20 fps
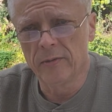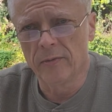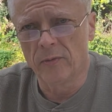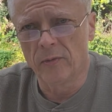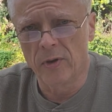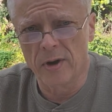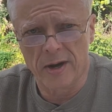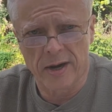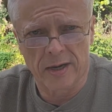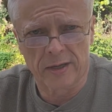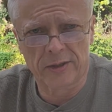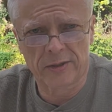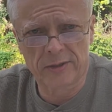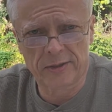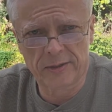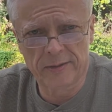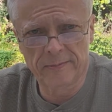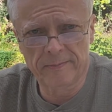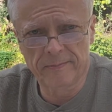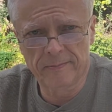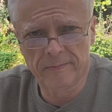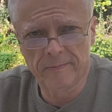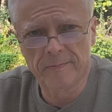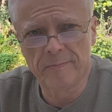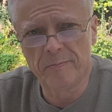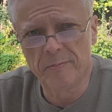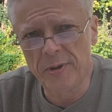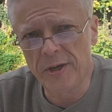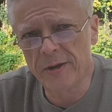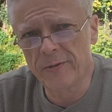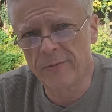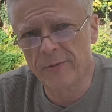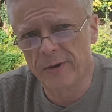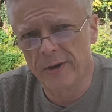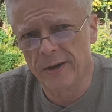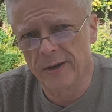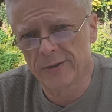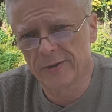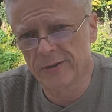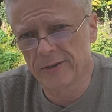rocks, big
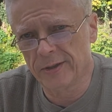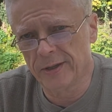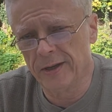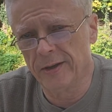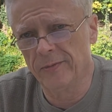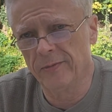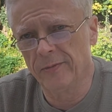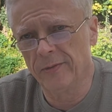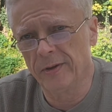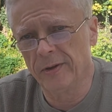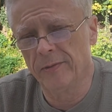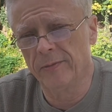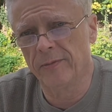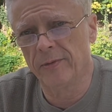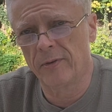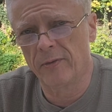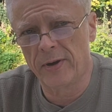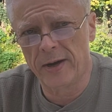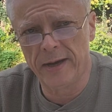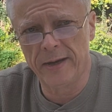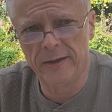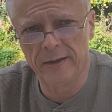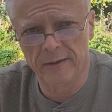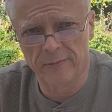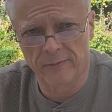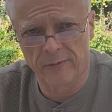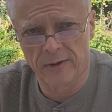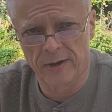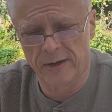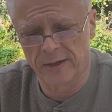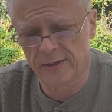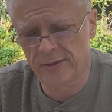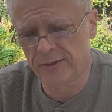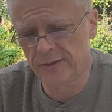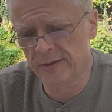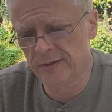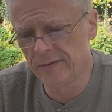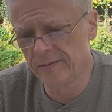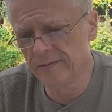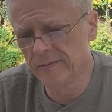rocks, and a variety of
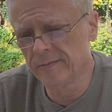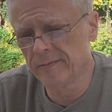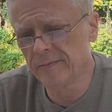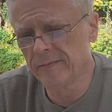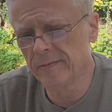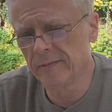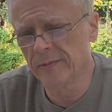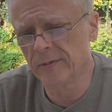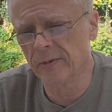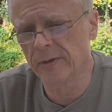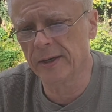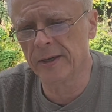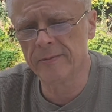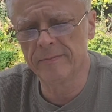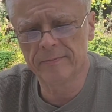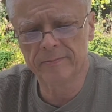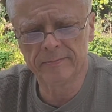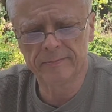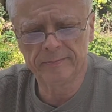rocks. Okay?